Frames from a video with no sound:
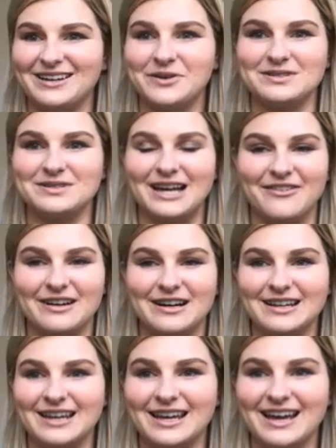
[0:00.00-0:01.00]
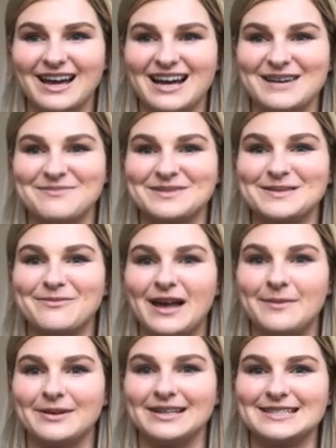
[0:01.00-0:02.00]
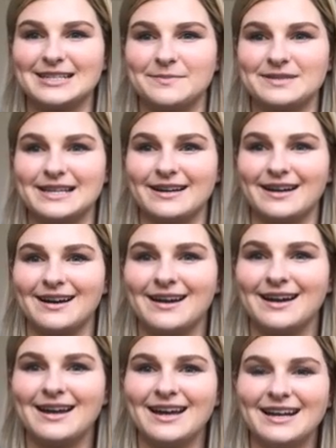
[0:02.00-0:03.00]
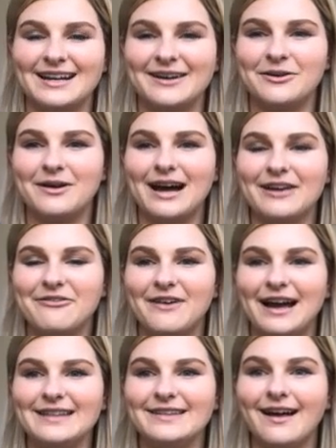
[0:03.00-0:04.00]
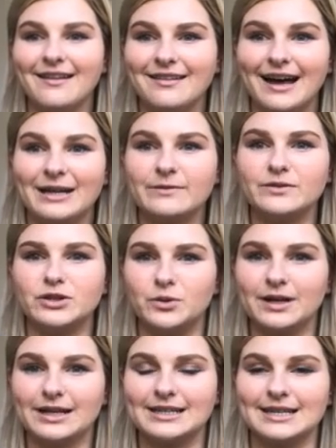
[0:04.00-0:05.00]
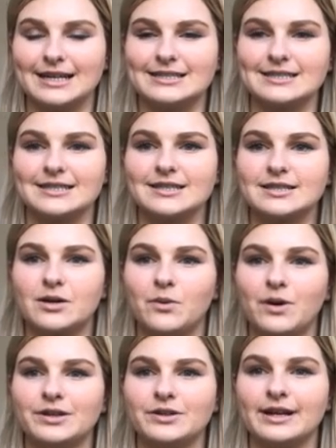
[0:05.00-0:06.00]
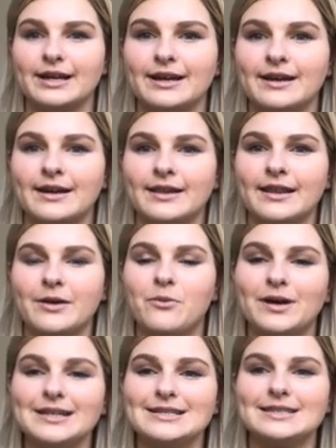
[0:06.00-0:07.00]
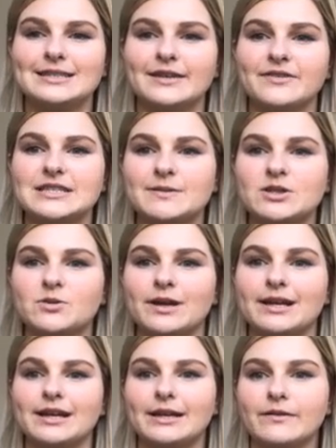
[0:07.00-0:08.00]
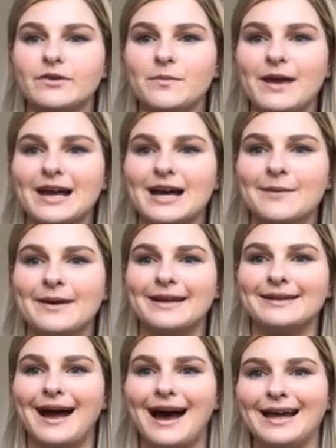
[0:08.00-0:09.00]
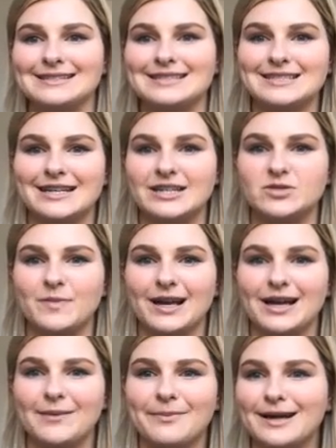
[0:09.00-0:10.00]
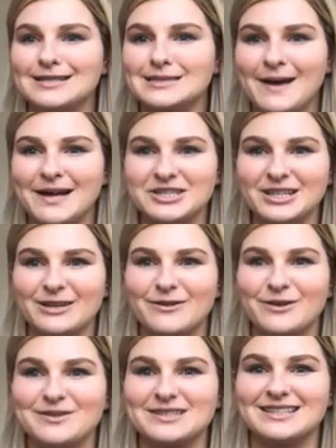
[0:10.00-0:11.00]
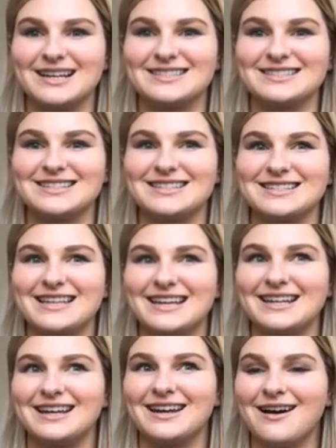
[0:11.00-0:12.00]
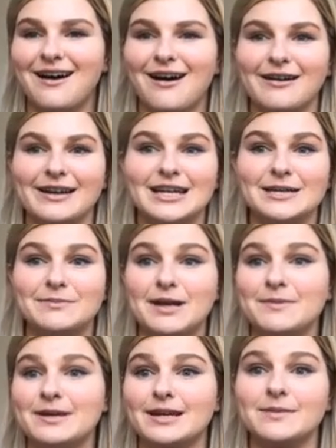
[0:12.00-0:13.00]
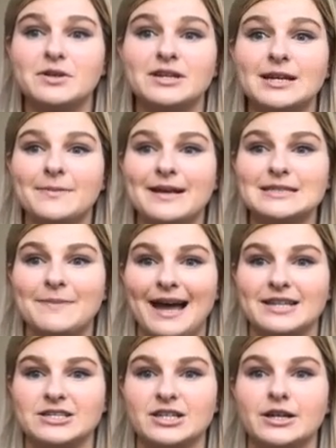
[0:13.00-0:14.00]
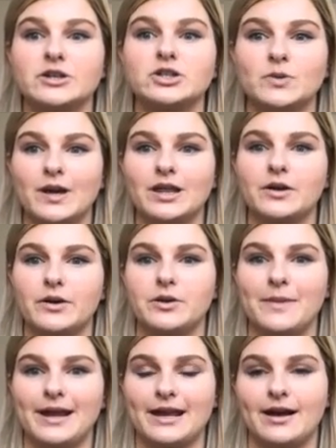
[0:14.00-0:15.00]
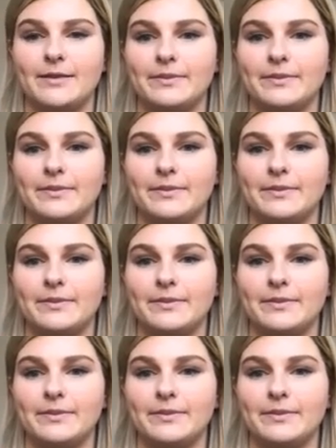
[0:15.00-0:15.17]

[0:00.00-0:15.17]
No, definitely some fabulous tips there. Now, I find that a lot of newer contestants are wondering, like, what is the difference between interview makeup and on-stage makeup, especially for those contestants that are in maybe a community-based pageant and are doing their own makeup?